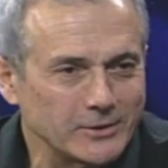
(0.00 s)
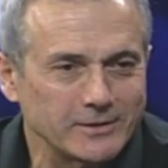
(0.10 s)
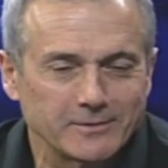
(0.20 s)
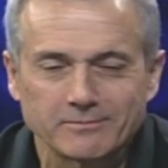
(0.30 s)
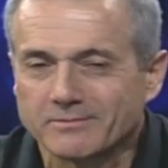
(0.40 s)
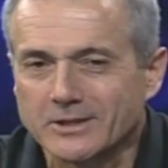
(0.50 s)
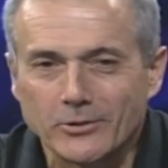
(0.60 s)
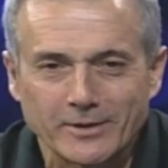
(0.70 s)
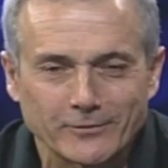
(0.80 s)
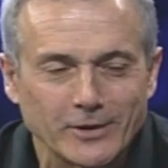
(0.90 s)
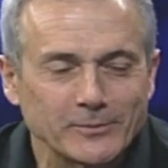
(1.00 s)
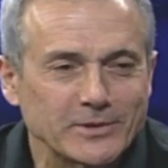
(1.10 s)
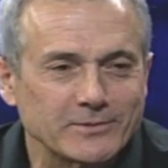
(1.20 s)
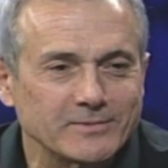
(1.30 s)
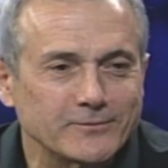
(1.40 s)
You know, going from
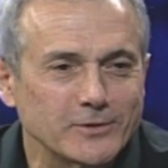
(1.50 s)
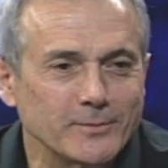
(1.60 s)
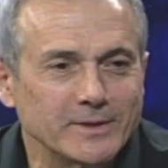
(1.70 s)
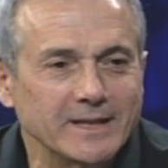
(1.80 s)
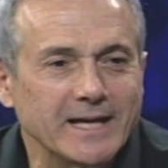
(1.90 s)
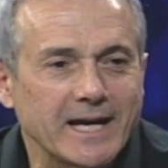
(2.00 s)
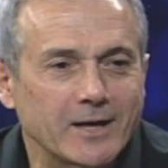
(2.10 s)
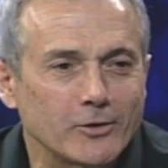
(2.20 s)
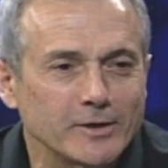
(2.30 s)
the from the hair